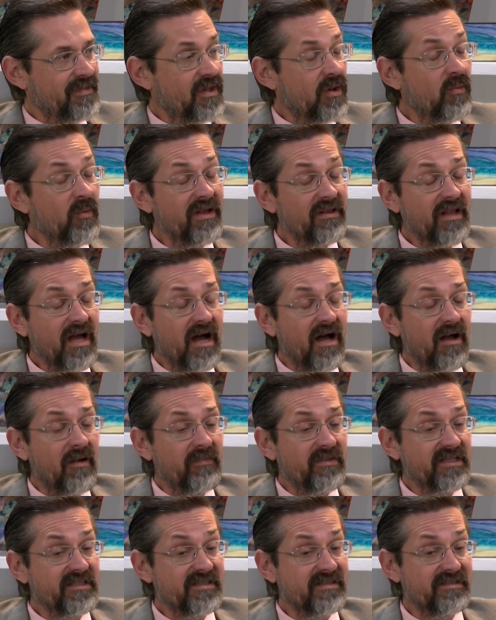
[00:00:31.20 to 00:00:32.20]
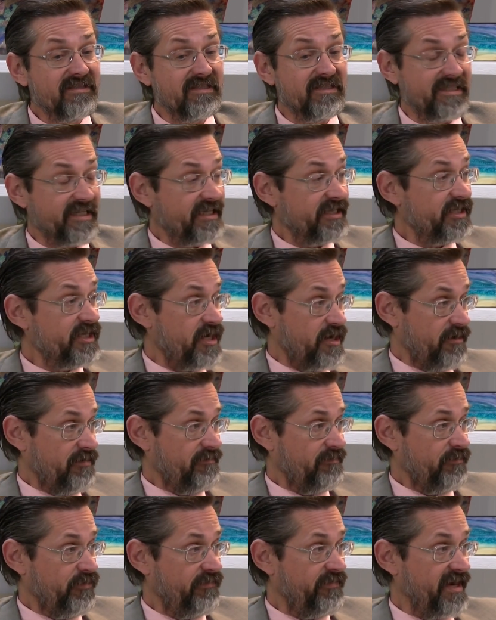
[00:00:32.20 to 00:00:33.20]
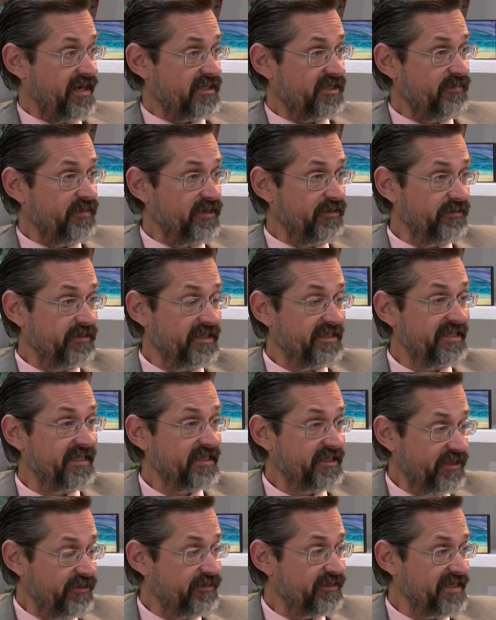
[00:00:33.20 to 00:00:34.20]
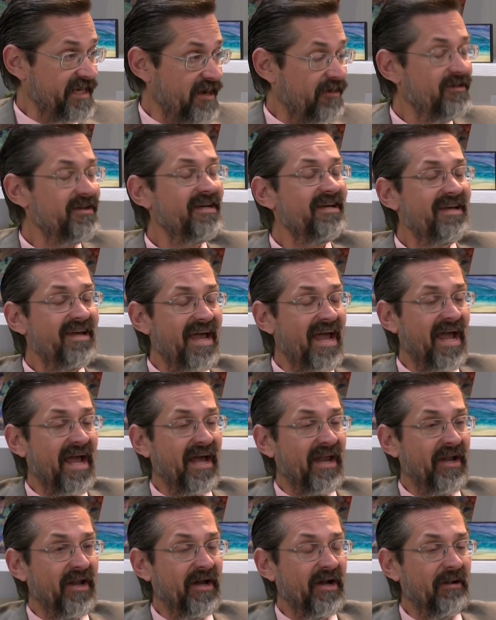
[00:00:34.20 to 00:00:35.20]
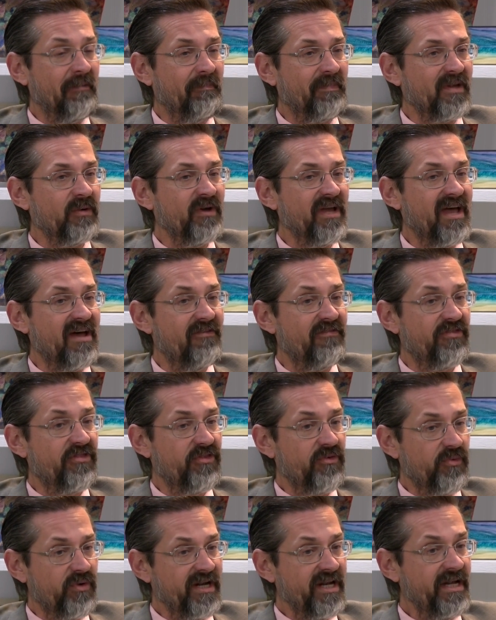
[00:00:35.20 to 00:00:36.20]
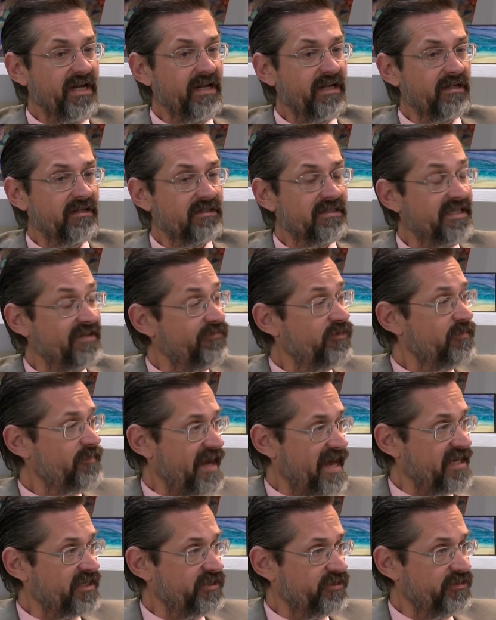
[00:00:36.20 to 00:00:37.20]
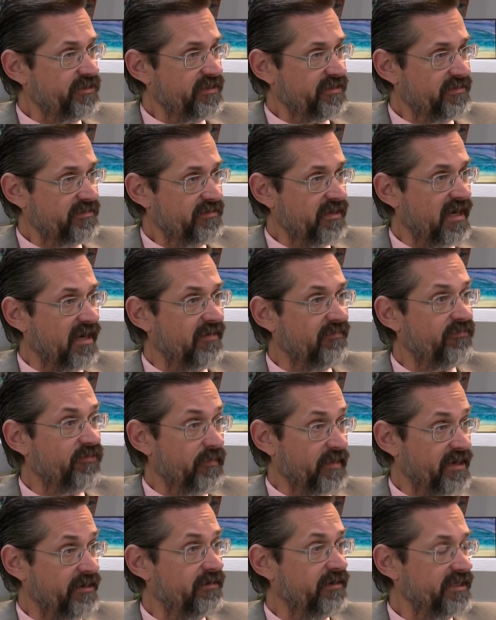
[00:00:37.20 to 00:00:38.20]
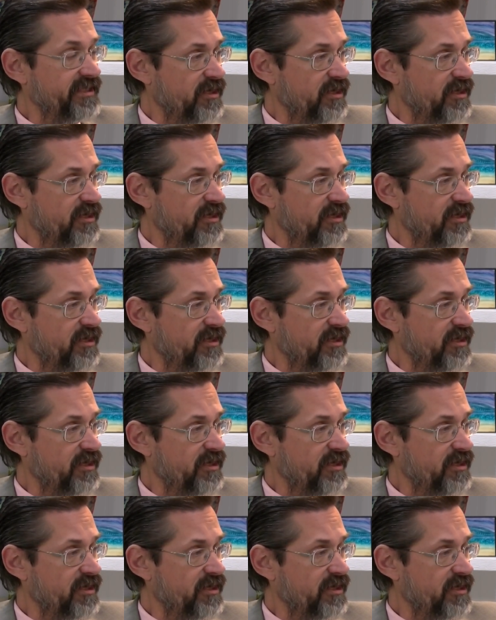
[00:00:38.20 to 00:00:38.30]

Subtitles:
Well, this is the 6th year. We've actually been doing this 6 years now. And we have 3 different pastors from here on